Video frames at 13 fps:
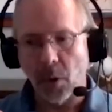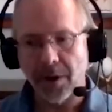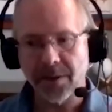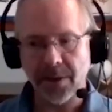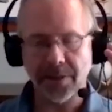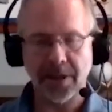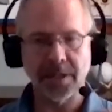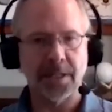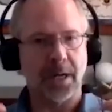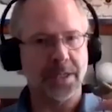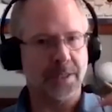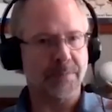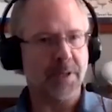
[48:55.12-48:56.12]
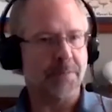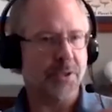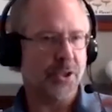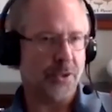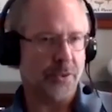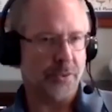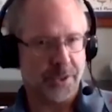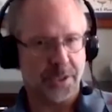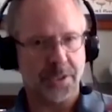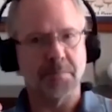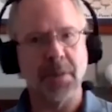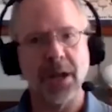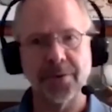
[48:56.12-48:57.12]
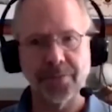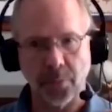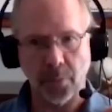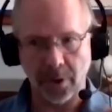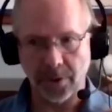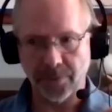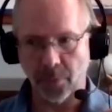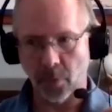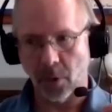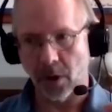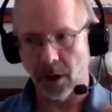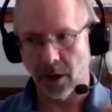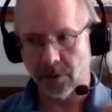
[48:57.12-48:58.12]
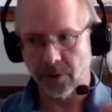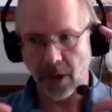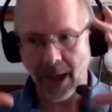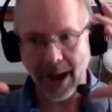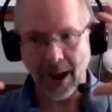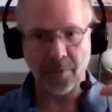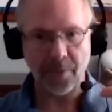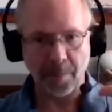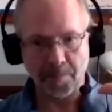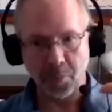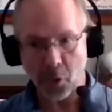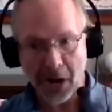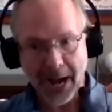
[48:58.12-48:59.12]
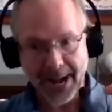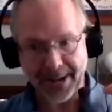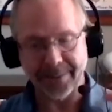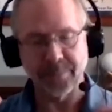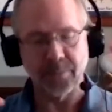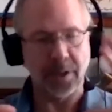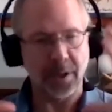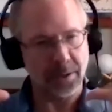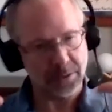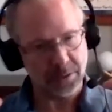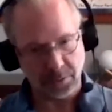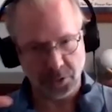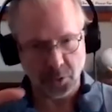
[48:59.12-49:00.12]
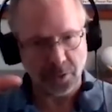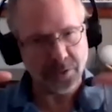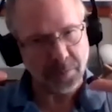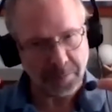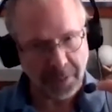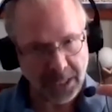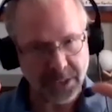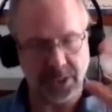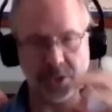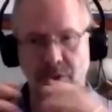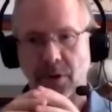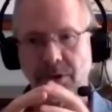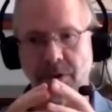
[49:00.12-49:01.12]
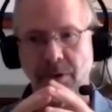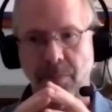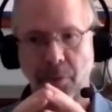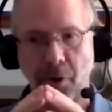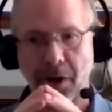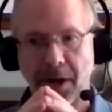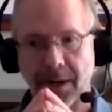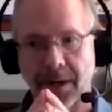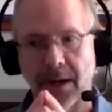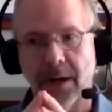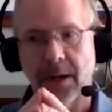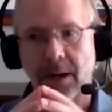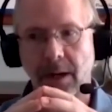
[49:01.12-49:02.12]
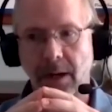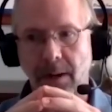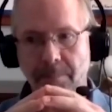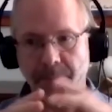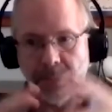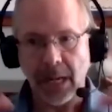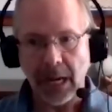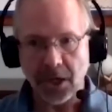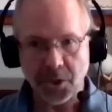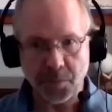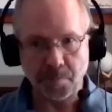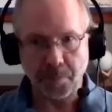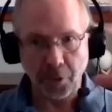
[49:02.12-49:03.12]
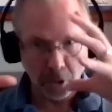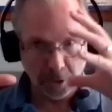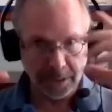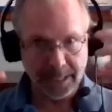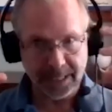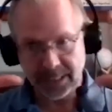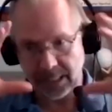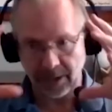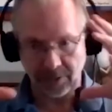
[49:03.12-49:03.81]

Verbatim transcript: one of the things that I sometimes use as a metaphor for how the brain, when I, sort of the basic structure of the brain, um, is pulling